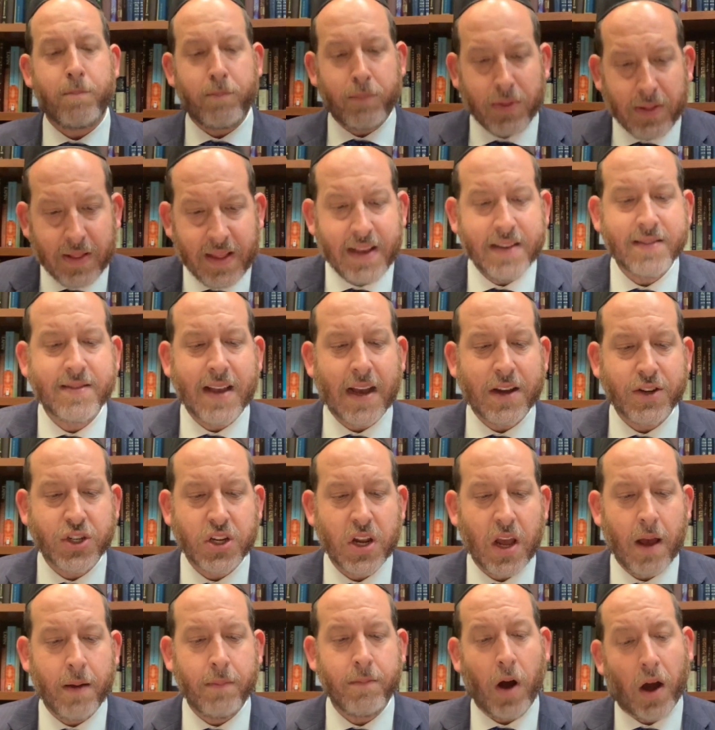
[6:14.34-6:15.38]
please
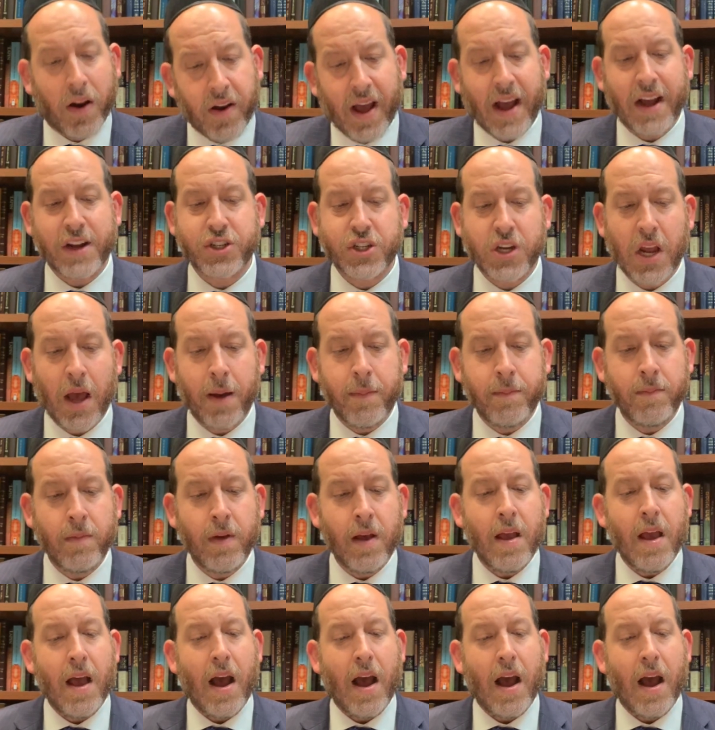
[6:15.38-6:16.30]
Hashem, Ana Hashem,